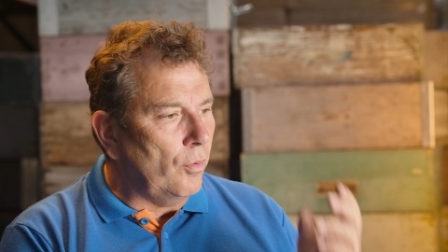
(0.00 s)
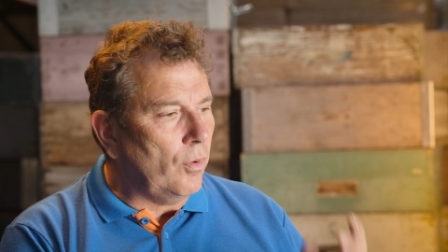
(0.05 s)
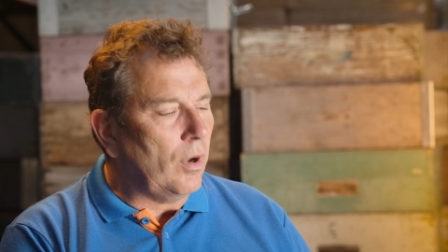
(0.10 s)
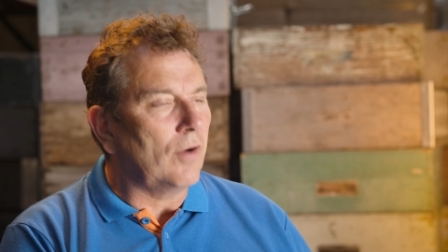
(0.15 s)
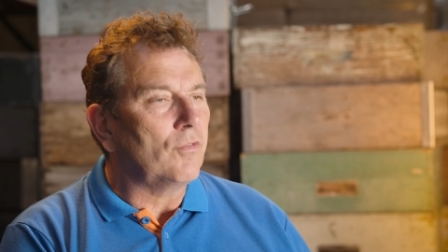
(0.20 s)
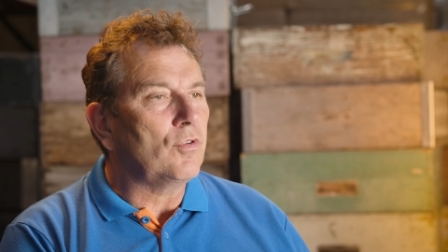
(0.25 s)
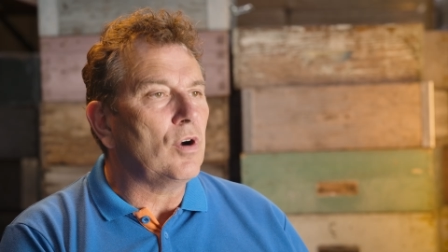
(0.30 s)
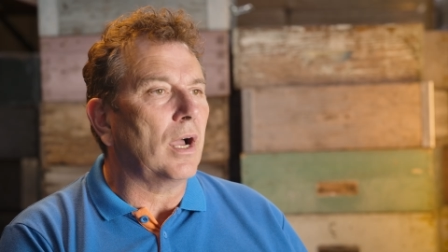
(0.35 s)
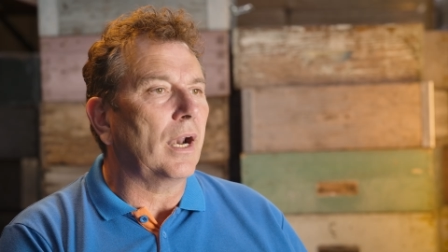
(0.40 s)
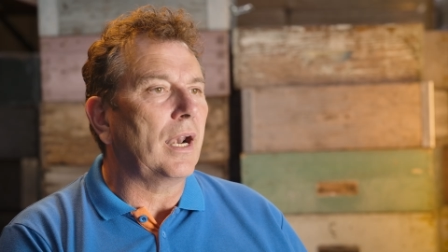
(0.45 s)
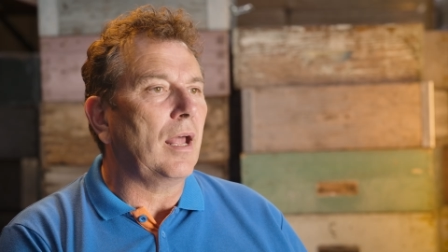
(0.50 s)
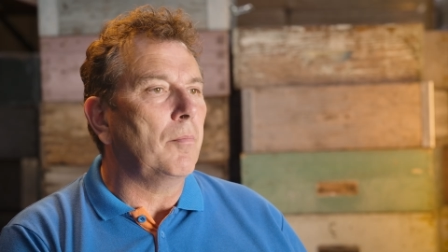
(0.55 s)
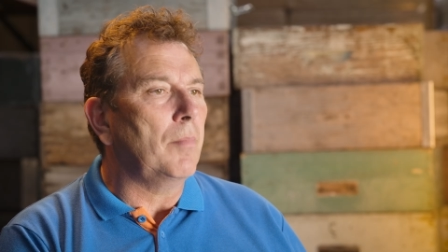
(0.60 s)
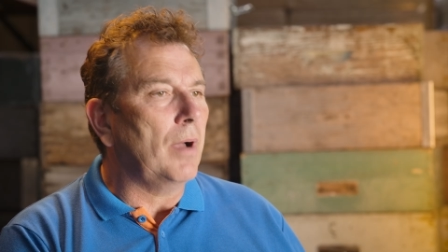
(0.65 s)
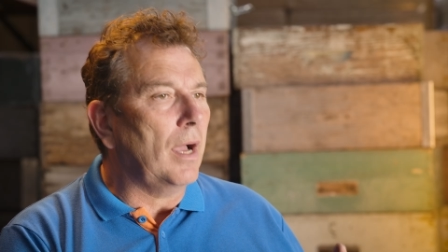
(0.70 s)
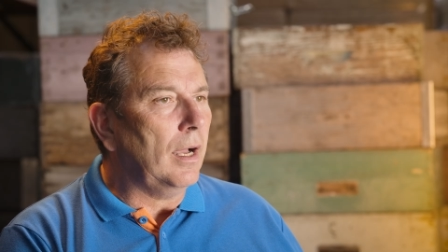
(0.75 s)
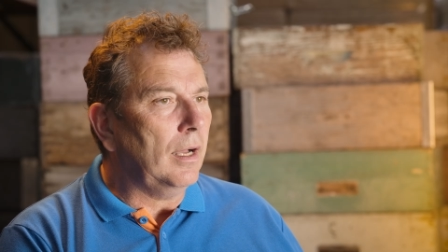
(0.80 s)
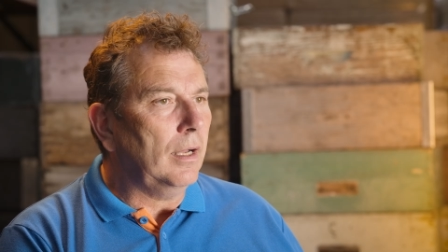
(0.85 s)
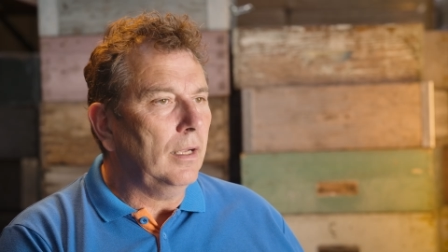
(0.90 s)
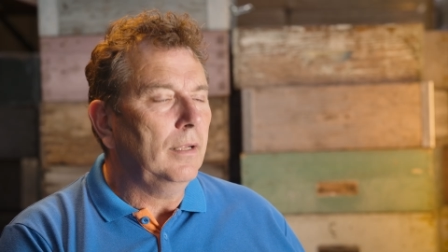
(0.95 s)
website,
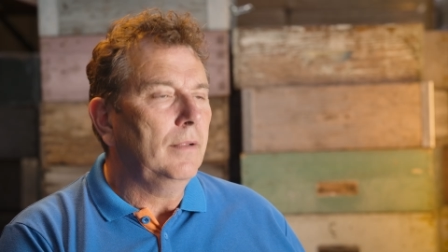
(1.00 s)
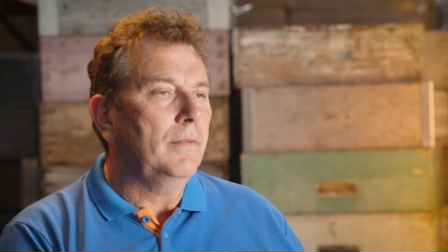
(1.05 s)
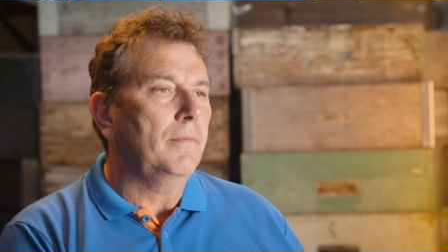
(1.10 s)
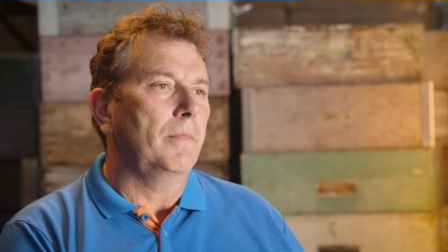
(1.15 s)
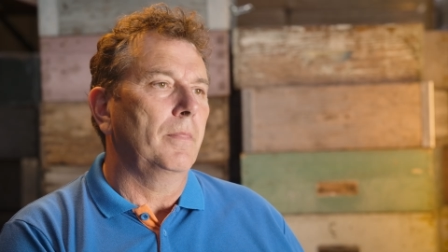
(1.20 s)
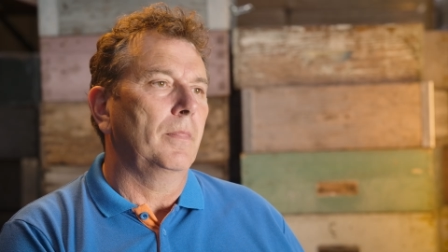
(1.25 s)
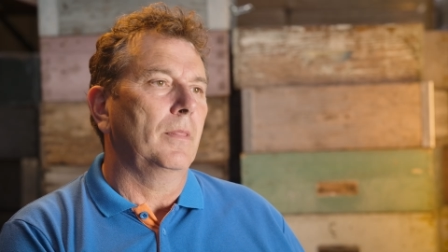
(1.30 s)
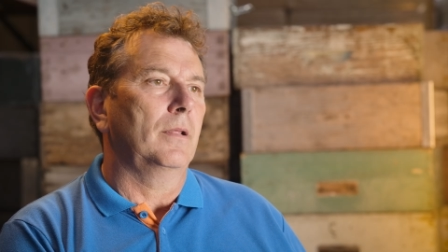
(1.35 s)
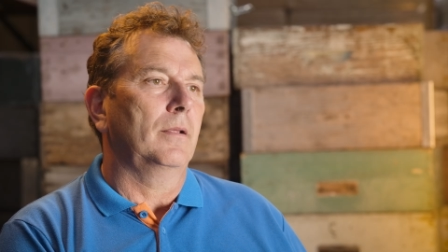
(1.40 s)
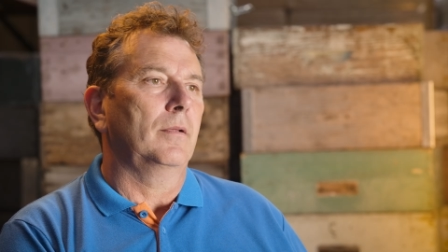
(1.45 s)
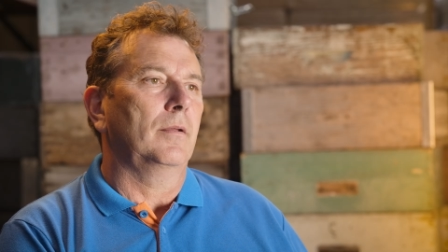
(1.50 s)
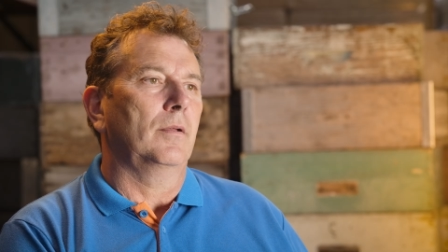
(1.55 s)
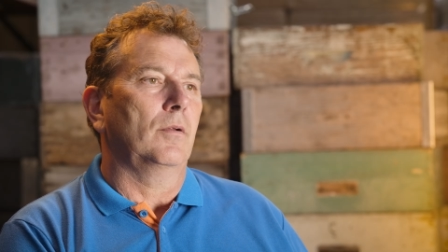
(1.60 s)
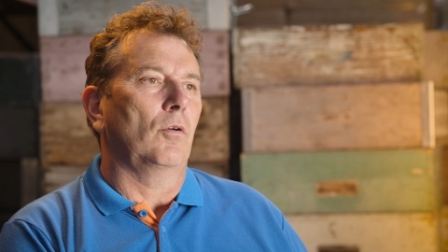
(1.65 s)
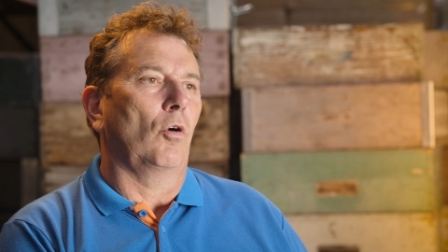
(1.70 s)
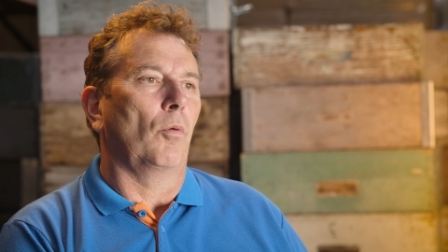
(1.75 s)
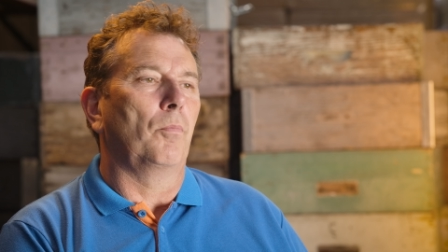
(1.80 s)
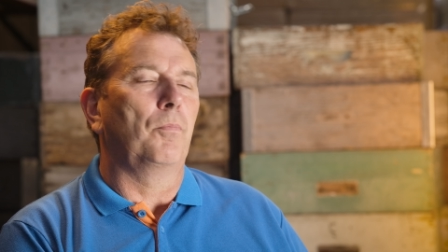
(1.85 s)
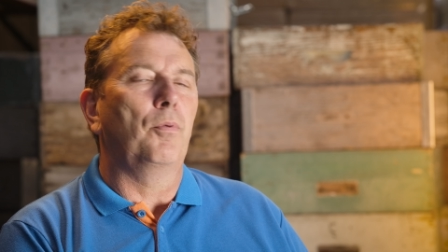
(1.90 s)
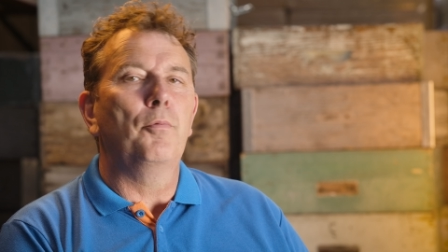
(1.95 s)
we can
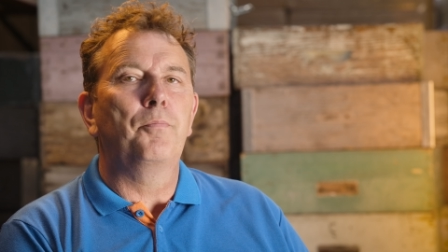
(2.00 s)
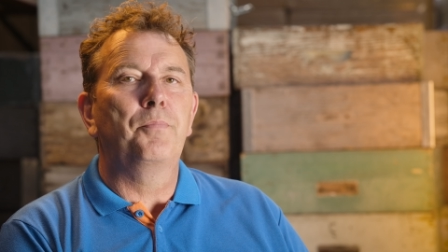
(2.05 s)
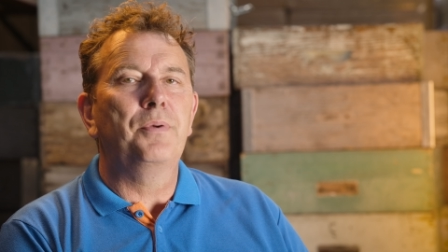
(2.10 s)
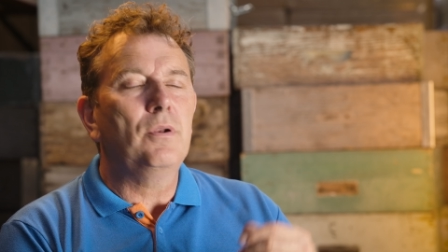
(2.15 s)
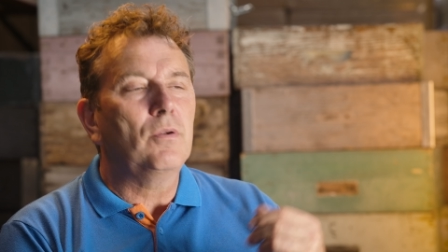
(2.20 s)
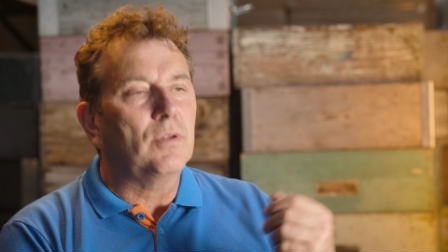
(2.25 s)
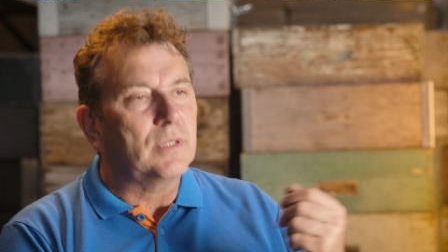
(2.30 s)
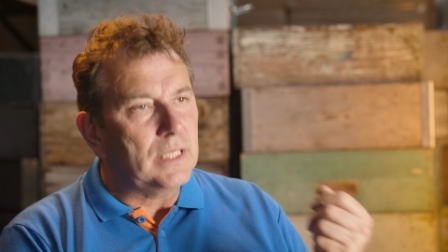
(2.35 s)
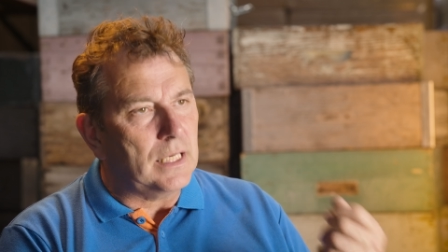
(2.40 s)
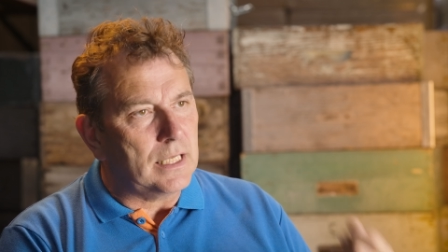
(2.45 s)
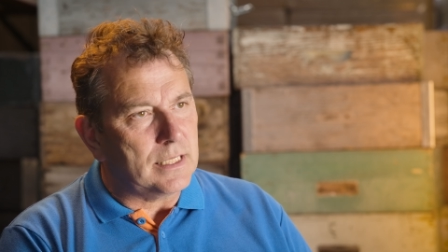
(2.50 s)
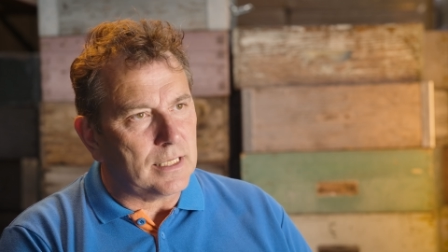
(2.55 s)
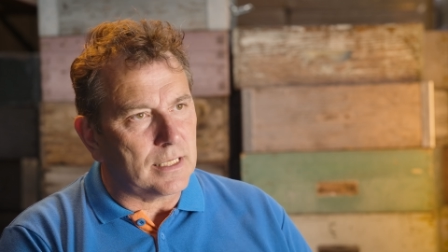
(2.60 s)
take the lead.